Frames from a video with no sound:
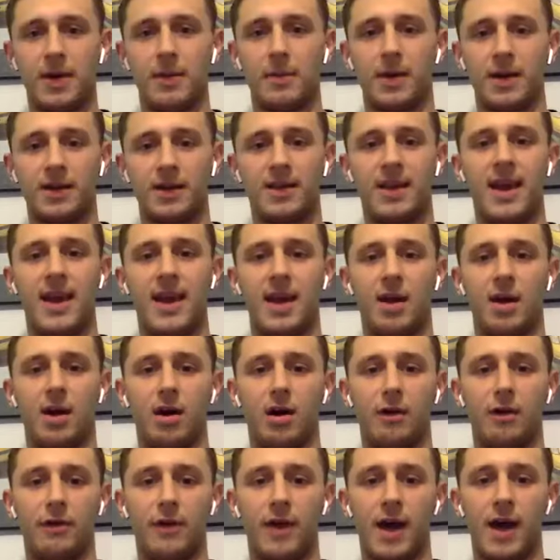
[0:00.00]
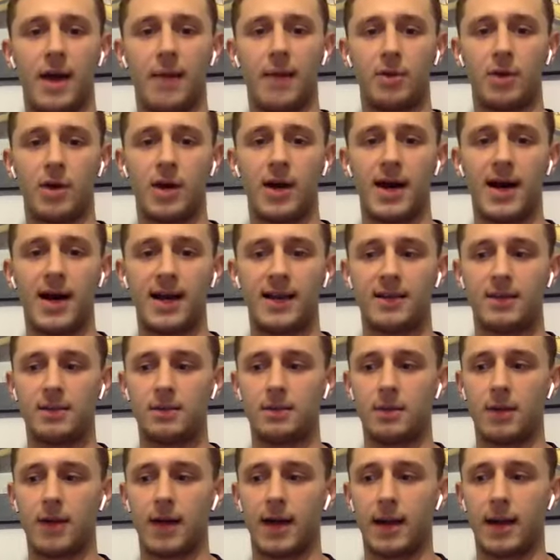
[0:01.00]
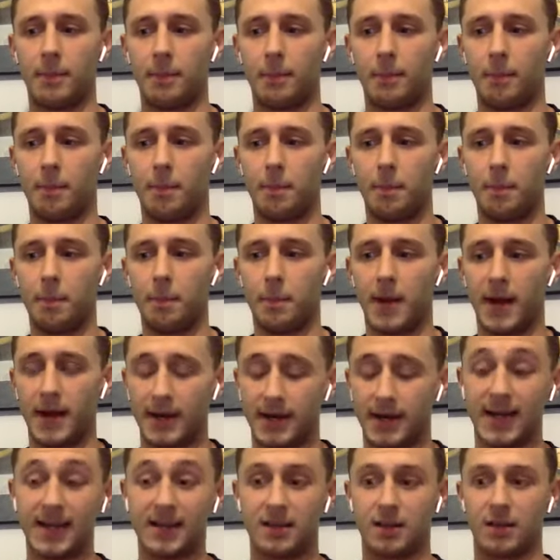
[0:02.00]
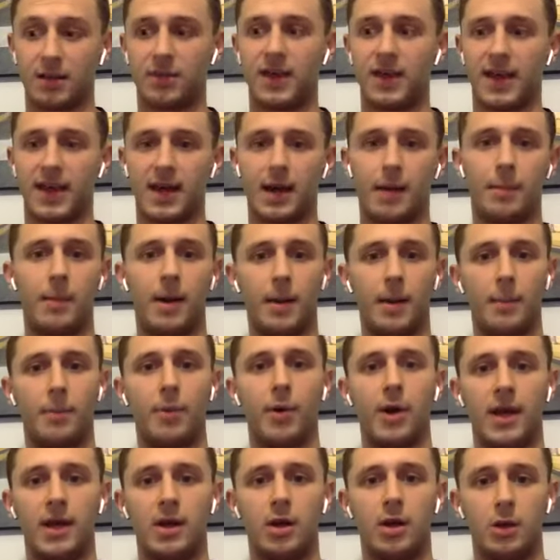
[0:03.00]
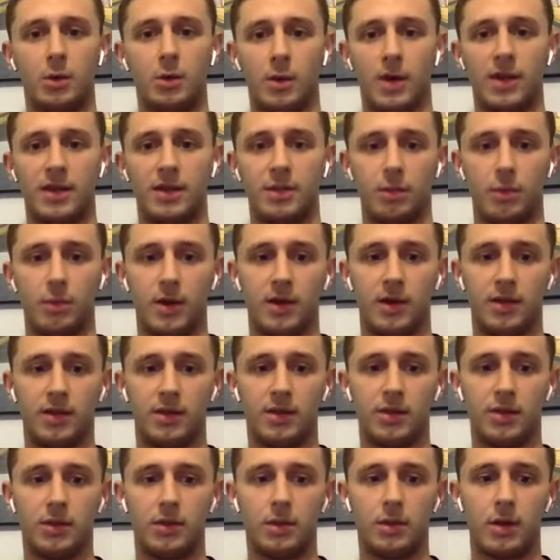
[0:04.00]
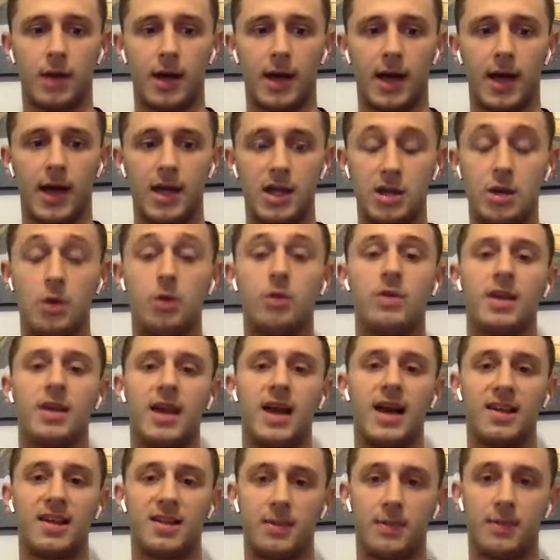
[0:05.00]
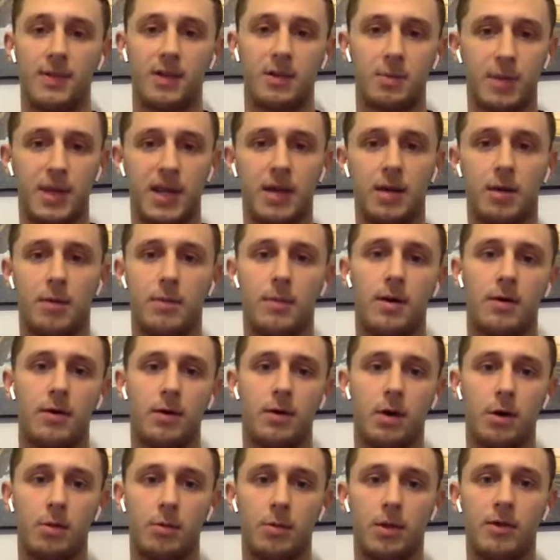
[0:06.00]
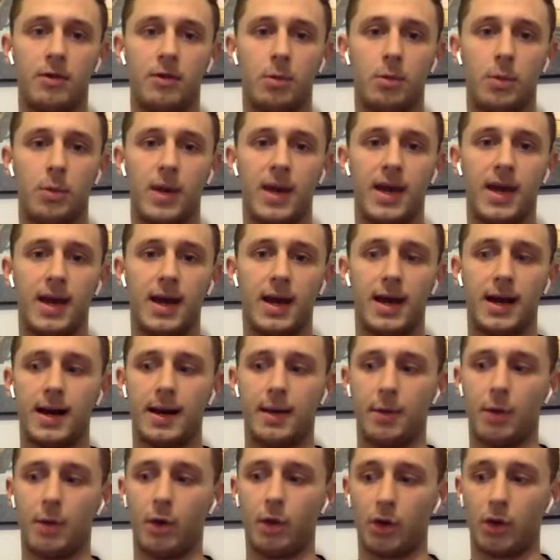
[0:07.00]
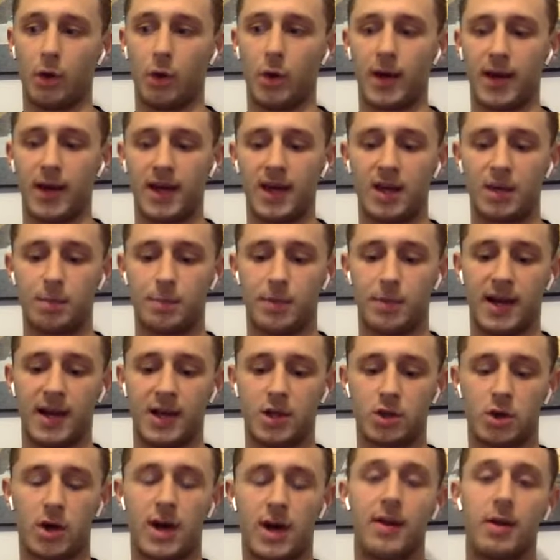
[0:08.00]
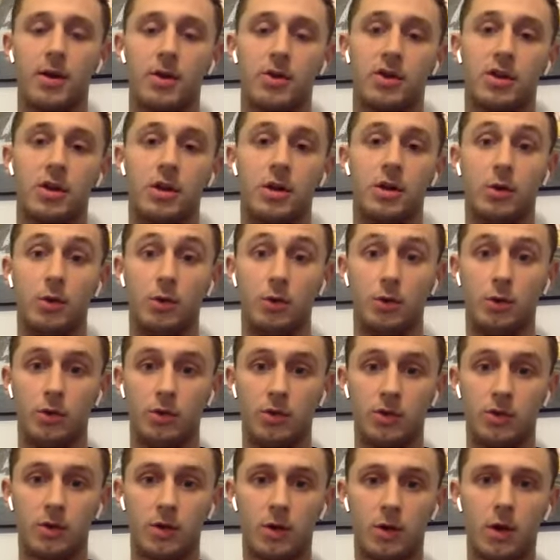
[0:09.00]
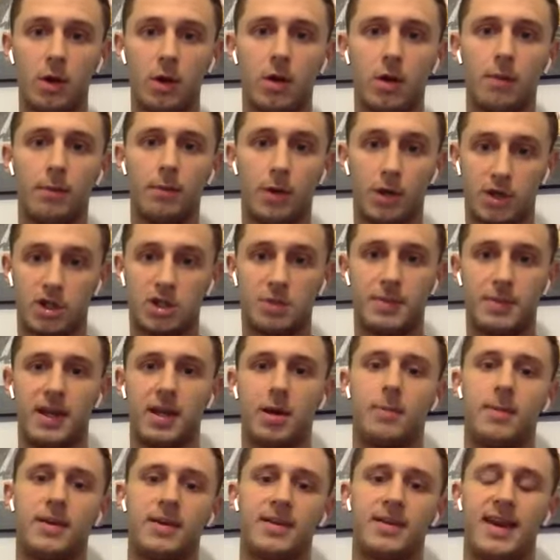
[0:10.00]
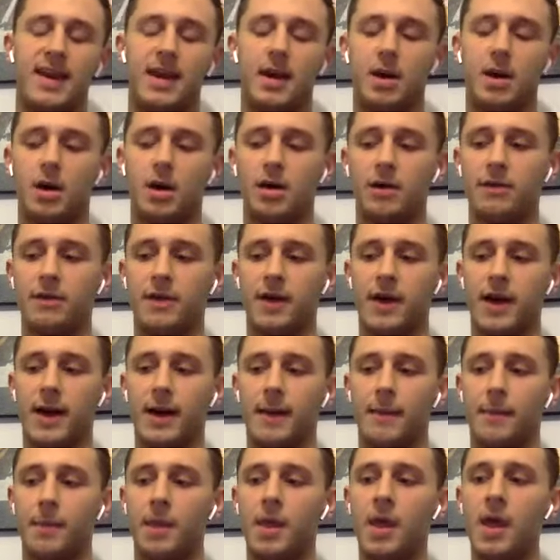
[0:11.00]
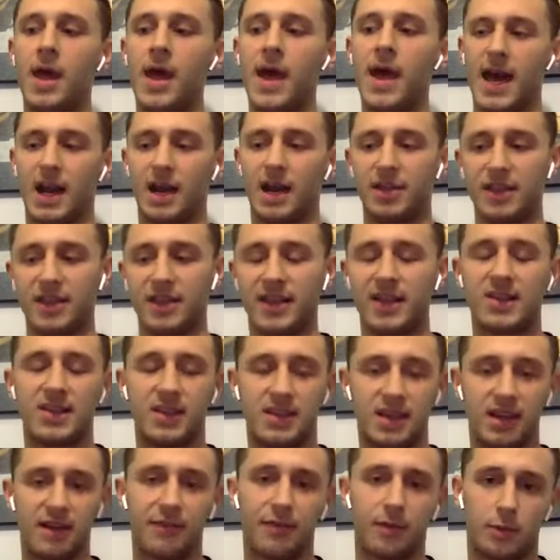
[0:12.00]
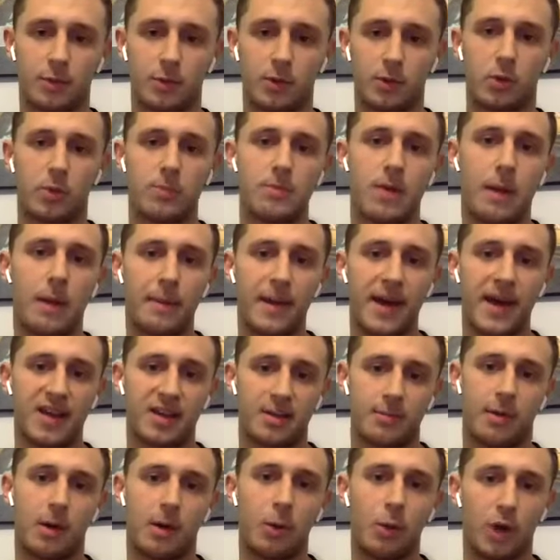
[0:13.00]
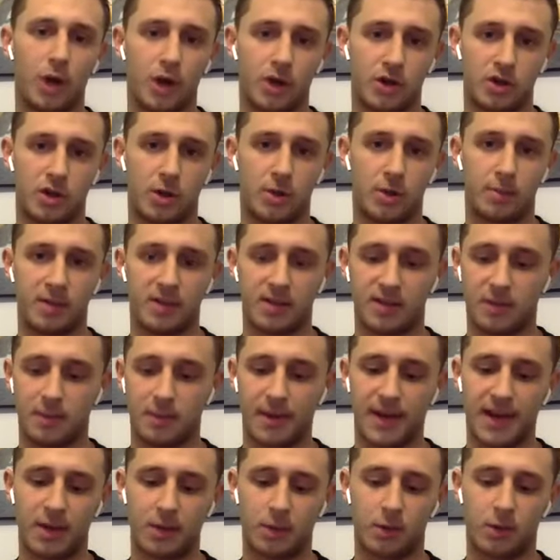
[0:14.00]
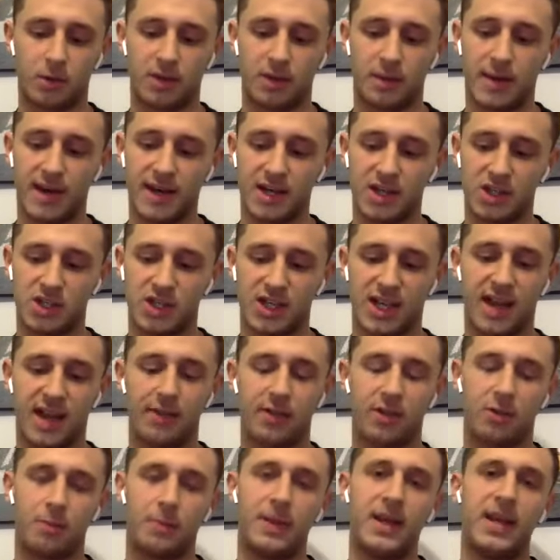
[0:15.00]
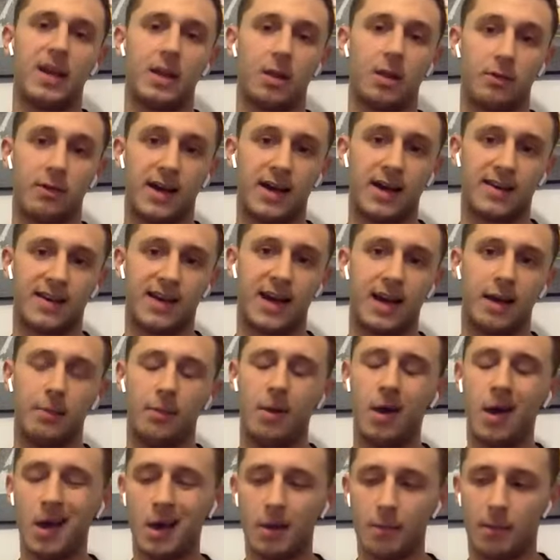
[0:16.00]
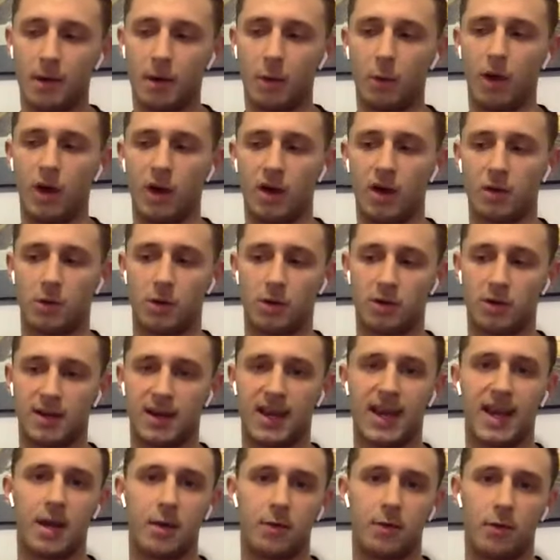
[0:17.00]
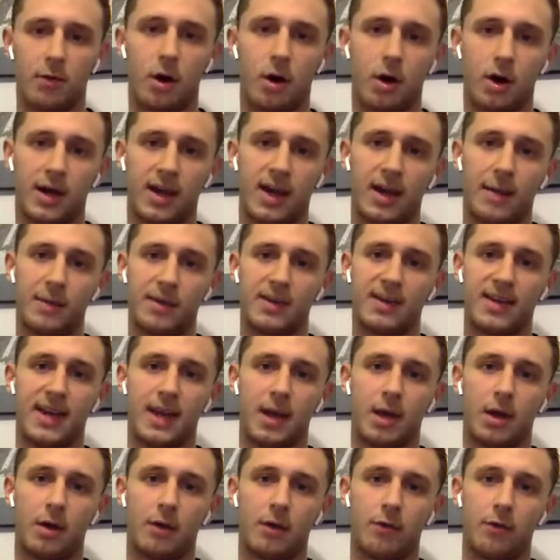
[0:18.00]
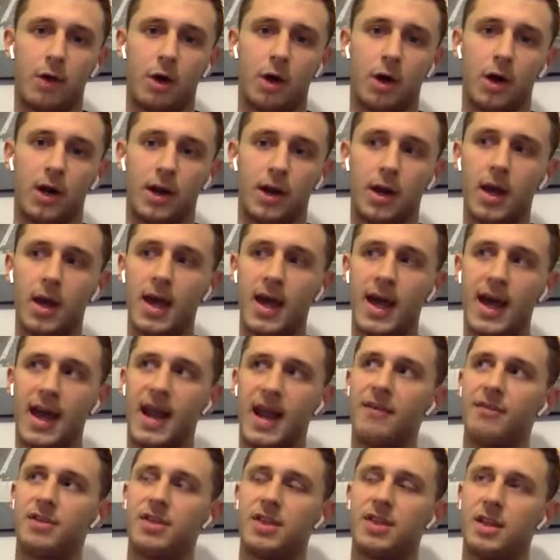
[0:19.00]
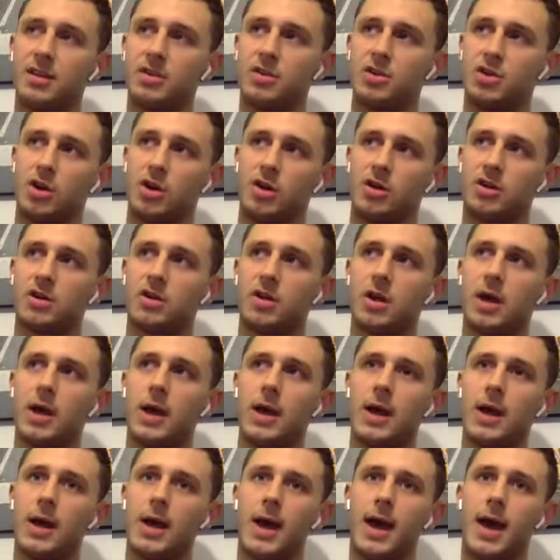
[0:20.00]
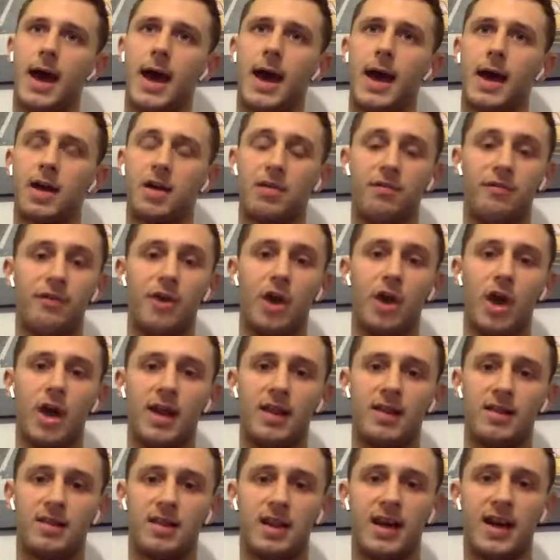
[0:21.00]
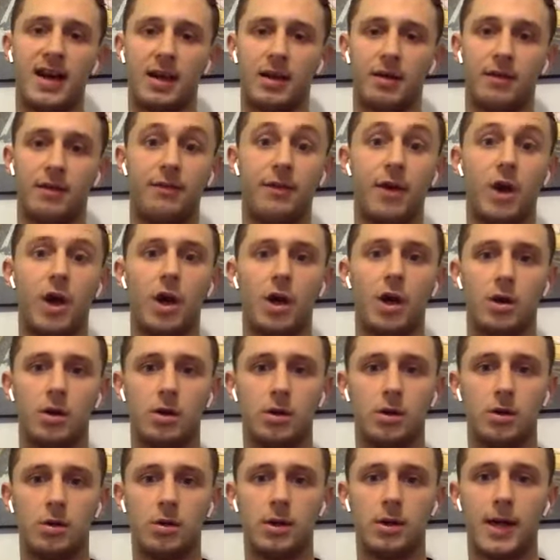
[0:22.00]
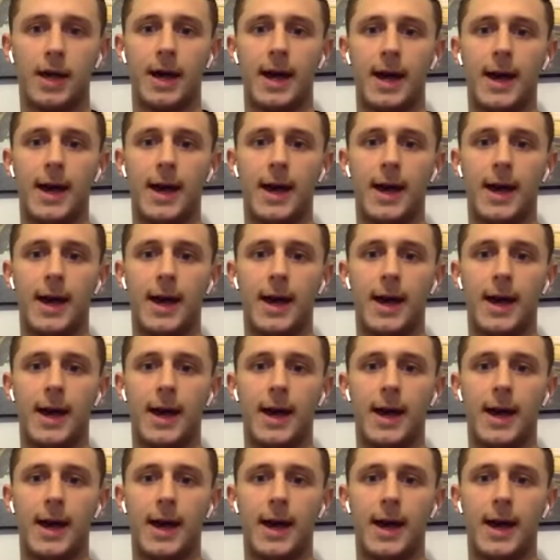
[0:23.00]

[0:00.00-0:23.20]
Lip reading: be my takeoff. So I'd like to think I'm pretty good with utilizing the speed on my runway. I'm not the quickest, but I try not to lose much speed on my takeoff. And I think that's the difference between my best and my worst jumps. Is the best ones I manage to get the speed at the right time. My worst ones I get it wrong and get my takeoff wrong, and everything's just converted into like vertical